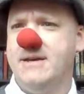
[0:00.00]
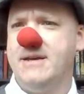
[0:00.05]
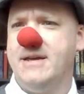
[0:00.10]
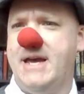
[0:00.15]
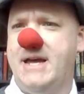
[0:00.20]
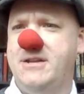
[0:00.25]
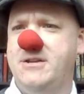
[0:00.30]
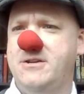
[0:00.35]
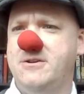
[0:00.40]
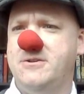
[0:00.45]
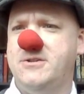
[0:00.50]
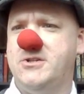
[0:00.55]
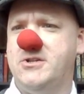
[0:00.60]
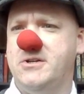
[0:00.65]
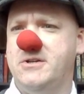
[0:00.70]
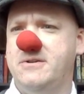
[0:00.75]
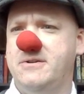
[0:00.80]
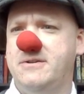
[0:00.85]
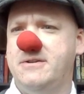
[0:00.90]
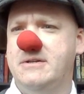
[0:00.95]
Can you
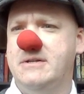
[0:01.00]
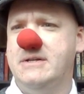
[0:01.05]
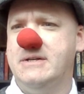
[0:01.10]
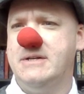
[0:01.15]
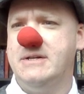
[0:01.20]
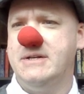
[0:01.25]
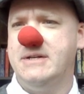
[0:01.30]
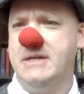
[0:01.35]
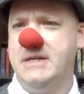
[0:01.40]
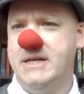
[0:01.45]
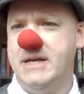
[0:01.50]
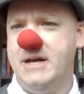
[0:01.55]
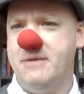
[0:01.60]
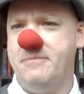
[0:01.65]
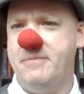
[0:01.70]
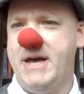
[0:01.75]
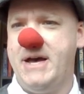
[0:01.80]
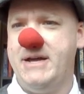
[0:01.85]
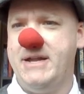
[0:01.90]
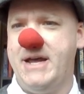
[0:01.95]
shoot?
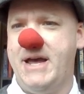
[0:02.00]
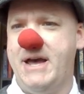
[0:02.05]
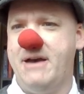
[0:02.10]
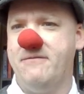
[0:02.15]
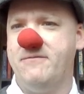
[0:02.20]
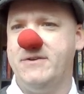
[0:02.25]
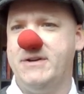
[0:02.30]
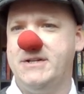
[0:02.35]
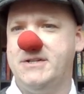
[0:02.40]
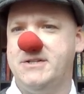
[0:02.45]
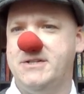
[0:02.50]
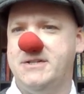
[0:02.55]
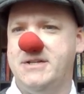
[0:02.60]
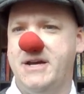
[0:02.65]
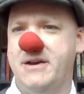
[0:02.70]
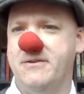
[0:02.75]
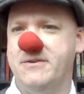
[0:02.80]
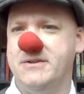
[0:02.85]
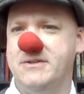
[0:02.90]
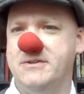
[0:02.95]
About average,
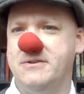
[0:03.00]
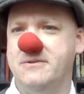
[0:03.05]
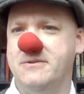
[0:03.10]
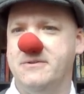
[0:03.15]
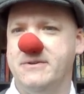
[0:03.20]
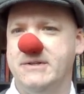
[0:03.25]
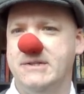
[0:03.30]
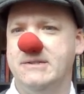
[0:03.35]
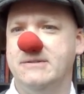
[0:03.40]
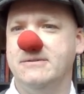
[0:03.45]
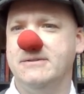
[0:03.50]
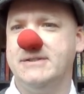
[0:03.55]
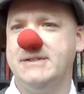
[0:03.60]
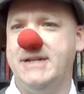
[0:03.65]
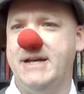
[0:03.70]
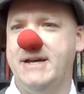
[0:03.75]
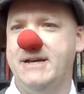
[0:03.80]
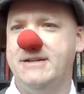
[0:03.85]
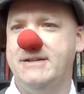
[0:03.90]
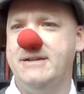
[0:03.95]
territorial
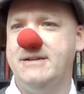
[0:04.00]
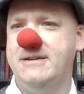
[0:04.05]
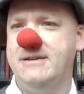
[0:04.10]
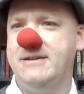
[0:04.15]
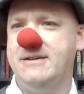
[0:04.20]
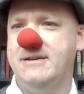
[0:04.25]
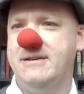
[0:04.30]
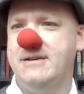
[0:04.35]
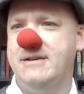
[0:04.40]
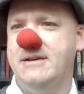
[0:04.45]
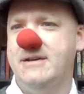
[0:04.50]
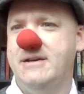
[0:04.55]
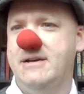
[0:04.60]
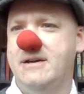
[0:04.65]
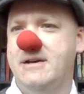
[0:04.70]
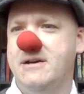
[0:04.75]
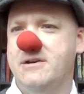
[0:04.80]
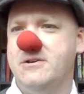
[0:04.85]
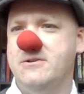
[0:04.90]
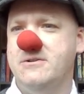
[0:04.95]
standard.
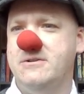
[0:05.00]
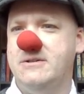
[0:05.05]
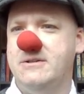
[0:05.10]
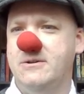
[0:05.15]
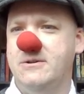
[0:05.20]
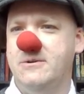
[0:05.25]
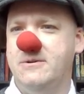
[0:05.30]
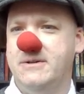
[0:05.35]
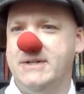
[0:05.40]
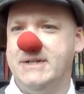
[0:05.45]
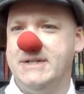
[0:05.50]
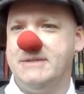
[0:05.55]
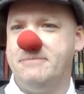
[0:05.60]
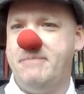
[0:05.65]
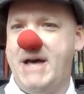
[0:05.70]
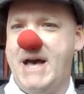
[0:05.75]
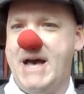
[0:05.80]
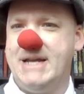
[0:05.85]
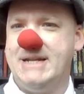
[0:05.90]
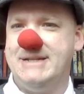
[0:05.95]
Good Lord, as
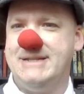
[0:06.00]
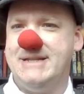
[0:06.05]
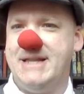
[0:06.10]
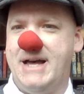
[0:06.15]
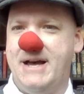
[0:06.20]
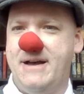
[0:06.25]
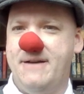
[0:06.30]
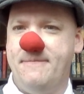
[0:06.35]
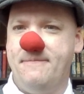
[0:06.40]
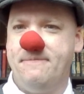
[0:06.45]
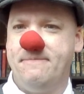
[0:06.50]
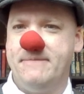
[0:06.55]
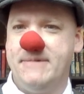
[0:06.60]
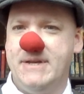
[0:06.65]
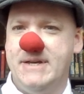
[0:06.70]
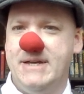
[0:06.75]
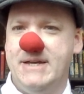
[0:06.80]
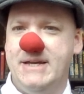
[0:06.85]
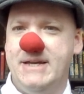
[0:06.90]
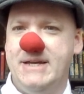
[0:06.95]
bad as that?
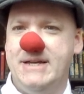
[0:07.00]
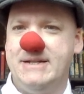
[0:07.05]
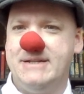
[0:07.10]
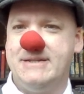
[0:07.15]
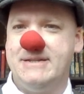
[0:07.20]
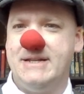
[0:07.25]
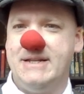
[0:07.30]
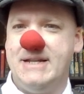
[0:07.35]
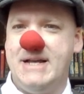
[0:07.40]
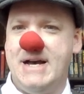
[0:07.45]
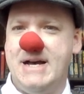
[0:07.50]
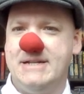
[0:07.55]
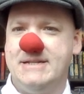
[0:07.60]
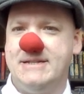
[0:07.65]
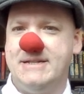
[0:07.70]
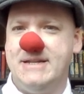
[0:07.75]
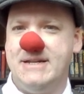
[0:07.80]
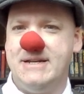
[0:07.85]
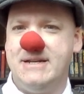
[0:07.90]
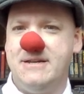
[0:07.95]
It's the
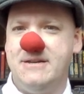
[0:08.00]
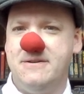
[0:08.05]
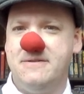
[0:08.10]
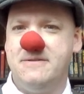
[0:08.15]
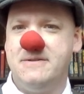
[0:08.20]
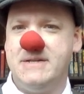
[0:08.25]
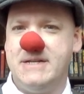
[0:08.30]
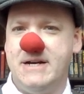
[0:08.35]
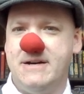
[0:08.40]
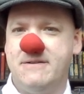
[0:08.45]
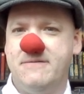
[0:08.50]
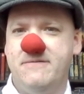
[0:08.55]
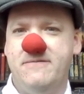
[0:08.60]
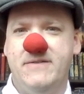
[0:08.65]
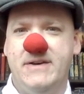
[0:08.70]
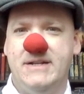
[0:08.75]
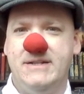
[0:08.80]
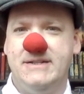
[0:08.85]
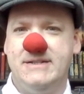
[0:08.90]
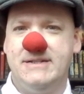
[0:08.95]
last thing you young
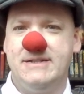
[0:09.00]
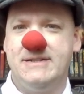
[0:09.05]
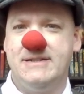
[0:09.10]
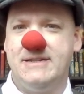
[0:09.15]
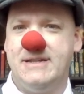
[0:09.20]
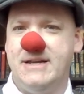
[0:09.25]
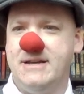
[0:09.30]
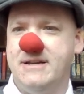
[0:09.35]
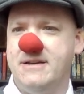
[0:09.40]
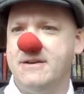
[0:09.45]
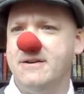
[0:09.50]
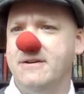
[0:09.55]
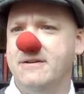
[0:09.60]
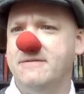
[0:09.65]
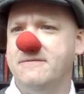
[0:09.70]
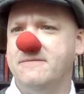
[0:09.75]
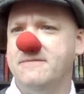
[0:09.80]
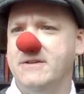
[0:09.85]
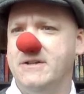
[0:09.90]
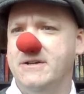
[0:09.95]
fellas think
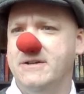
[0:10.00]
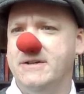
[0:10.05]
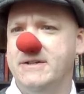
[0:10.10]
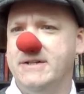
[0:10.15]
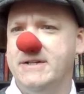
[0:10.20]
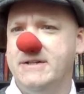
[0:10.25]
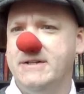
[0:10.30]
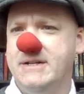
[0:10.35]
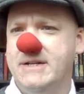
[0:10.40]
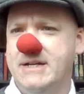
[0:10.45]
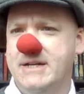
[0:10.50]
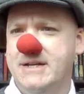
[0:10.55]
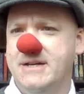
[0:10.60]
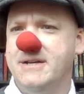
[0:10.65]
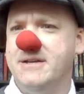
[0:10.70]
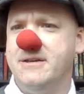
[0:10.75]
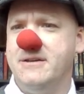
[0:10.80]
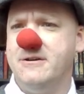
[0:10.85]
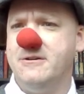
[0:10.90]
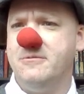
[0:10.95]
of learning.
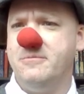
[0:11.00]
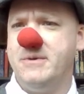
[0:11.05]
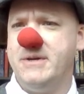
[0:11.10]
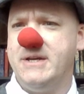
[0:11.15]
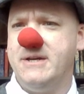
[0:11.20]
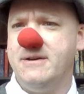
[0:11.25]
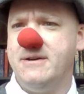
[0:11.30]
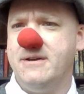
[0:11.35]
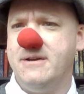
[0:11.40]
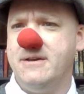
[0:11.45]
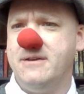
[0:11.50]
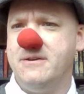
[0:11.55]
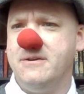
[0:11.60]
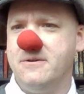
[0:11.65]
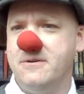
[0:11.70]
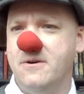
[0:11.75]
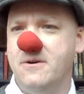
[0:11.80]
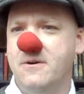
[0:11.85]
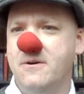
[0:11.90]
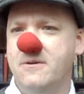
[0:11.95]

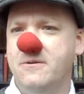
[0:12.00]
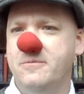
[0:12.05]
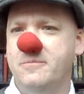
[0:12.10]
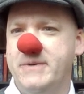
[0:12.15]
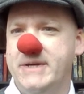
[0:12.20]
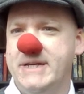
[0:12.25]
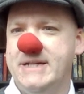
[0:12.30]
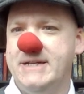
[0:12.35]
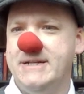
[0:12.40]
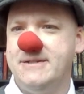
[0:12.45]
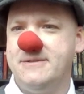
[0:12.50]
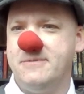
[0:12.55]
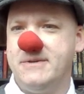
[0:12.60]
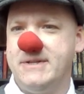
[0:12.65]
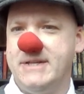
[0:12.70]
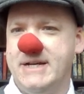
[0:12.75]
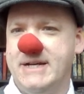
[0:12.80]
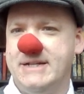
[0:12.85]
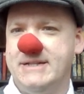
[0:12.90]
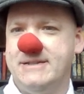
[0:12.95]
You're all bees
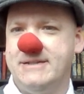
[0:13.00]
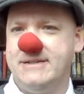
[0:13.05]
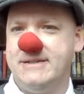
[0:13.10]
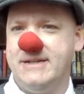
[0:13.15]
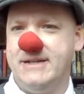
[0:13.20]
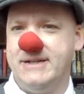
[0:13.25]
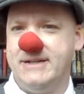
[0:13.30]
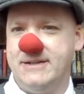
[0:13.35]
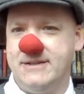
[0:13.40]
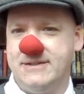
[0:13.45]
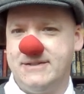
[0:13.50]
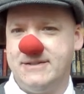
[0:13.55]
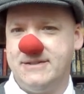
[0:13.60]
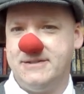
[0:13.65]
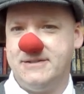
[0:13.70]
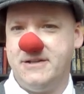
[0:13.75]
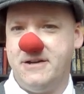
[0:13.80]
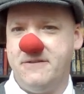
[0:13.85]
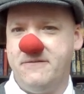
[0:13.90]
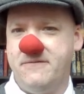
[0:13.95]
without stings,
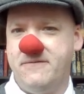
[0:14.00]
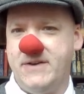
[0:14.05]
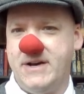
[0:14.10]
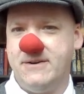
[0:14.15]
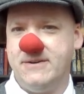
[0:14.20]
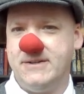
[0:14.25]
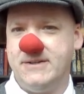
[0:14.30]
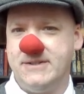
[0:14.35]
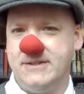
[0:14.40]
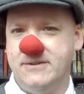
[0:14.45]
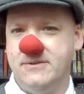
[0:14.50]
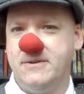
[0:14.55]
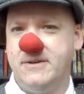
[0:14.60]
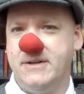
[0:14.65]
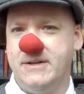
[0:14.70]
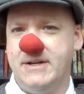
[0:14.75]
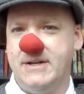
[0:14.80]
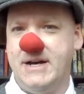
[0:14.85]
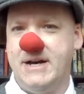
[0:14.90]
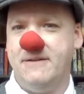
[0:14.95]
so far as
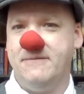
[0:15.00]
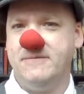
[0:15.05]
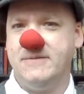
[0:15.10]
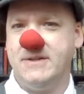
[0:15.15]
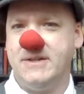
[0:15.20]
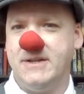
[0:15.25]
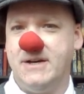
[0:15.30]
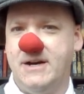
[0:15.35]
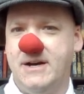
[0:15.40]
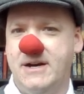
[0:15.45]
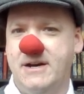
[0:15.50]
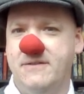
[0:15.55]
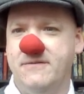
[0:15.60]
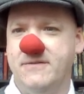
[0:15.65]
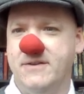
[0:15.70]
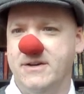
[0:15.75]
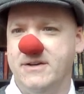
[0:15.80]
looking after the hive